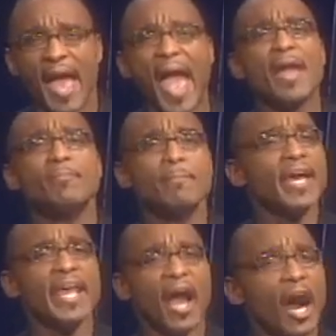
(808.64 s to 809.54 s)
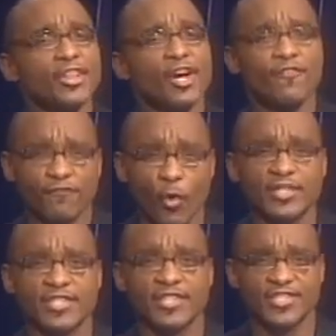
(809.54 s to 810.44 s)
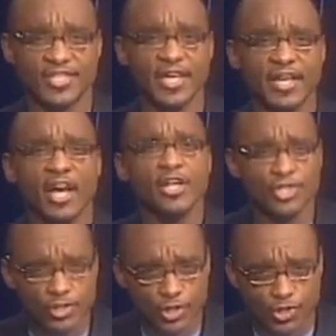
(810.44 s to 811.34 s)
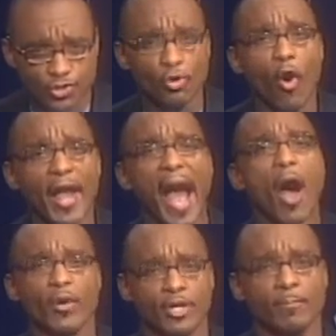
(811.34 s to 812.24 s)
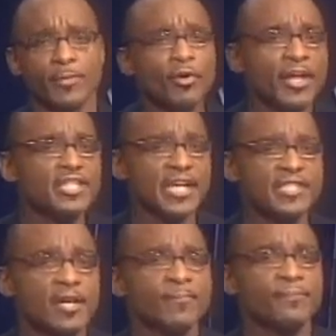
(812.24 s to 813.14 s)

and many other forces seek to destroy our communities